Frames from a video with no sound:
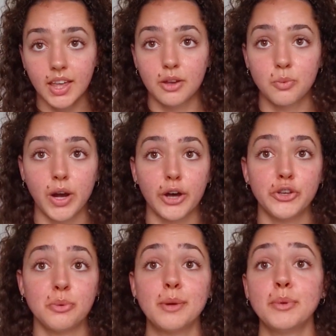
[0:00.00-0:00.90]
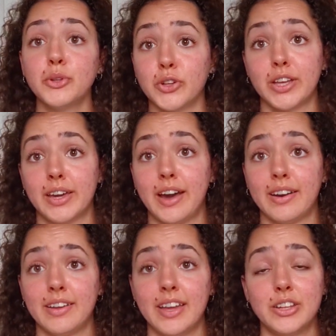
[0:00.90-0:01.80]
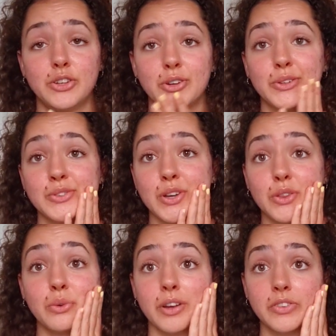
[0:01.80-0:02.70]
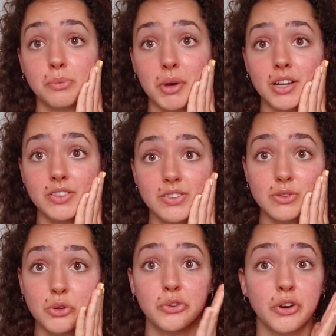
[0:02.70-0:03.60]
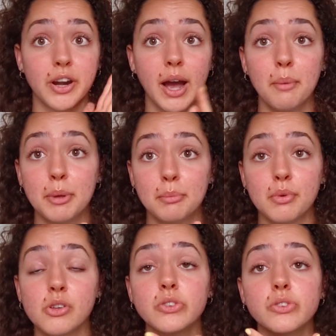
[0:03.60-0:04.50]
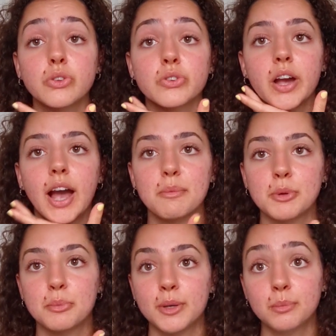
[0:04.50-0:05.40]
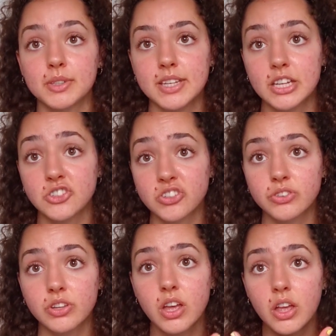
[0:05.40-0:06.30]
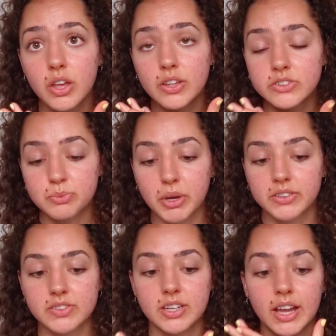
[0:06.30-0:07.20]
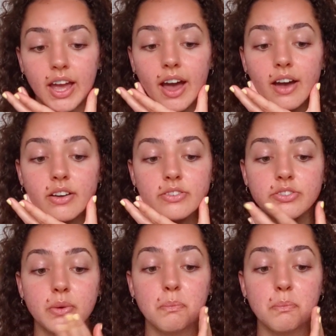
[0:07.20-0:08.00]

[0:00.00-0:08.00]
And while you might be looking at it and you notice all the red spots, those are not pimples, those are hyperpigmentation spots that I have.